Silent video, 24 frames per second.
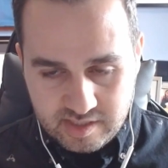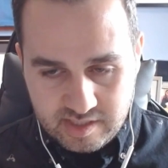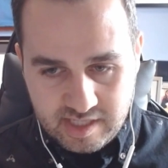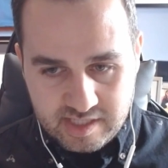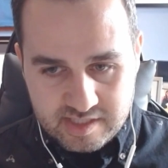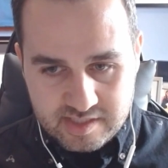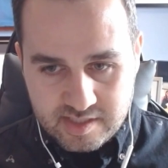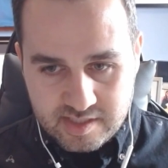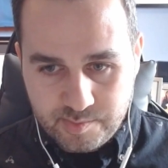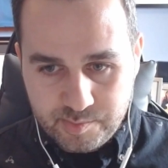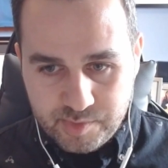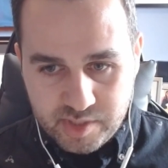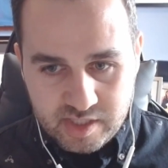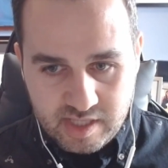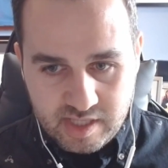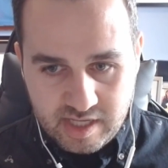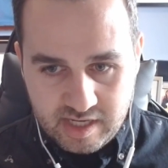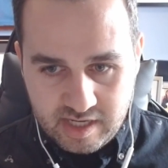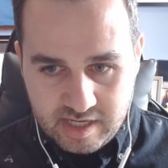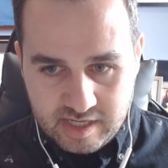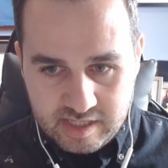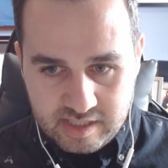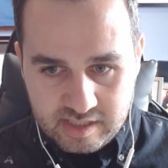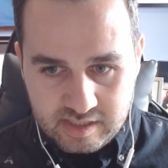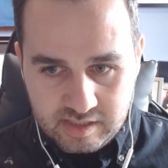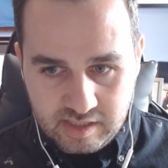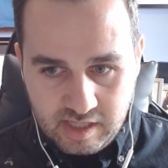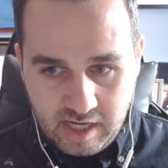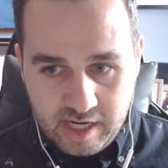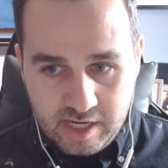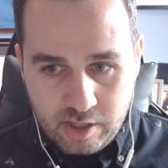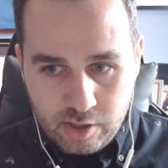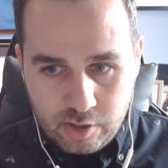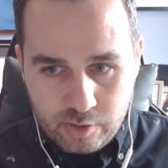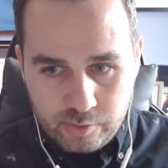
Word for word: And that's something that I, I